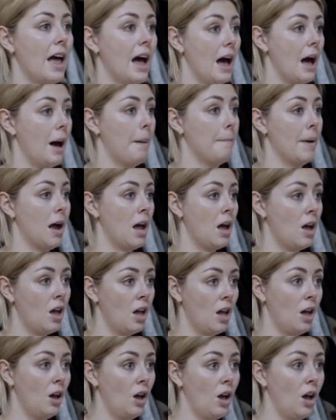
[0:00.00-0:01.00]
am
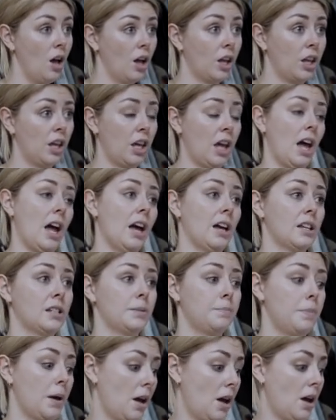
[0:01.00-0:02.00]

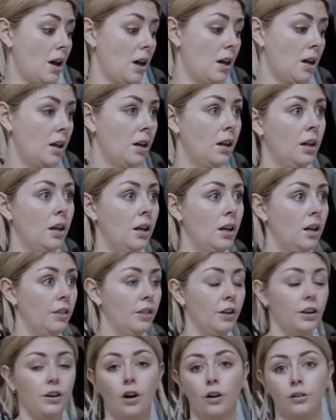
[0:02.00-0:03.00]
Casper,
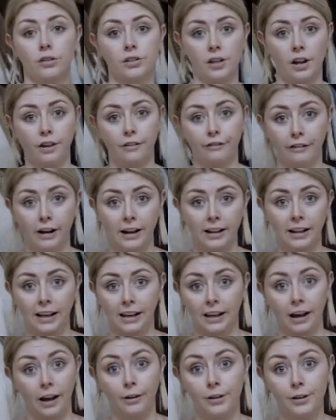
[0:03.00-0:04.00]
the not so friendly
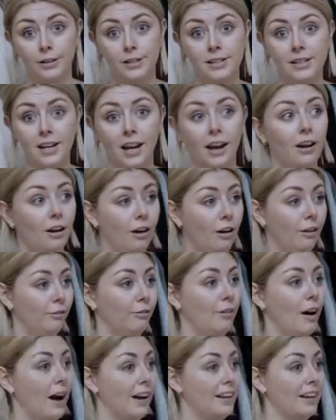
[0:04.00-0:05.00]
ghost.
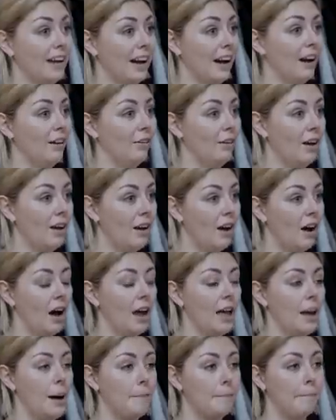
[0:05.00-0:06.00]
Right now,
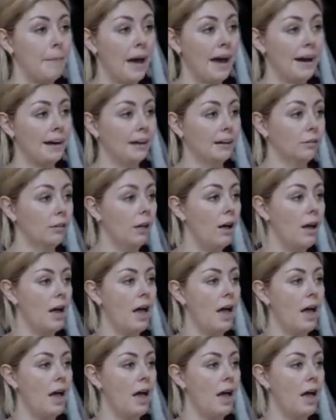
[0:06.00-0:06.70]
I am pale